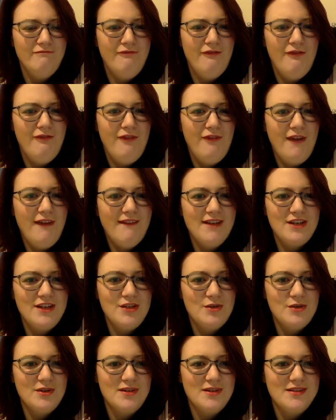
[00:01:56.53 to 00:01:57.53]
very
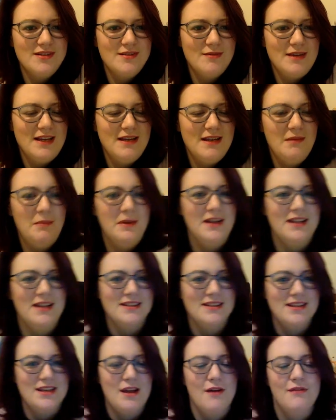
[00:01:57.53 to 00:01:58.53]
short and sweet, but it's
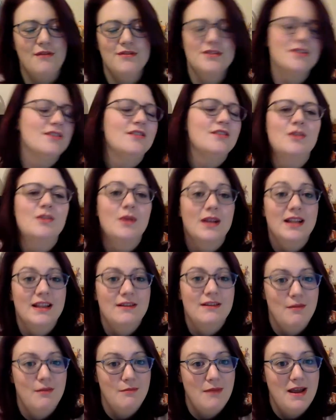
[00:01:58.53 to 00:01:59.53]
enough to quickly
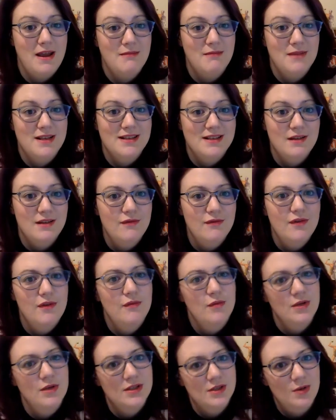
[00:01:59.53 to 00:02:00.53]
remind myself of
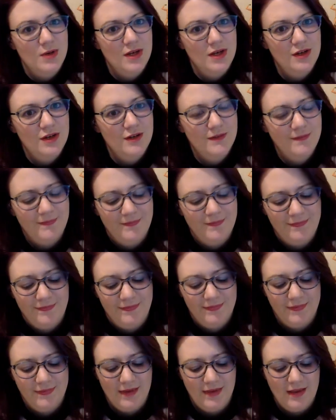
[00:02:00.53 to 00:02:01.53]
what's going
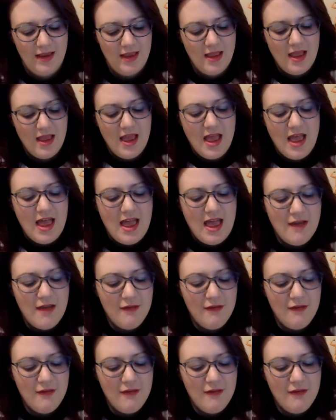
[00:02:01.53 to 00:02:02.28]
on.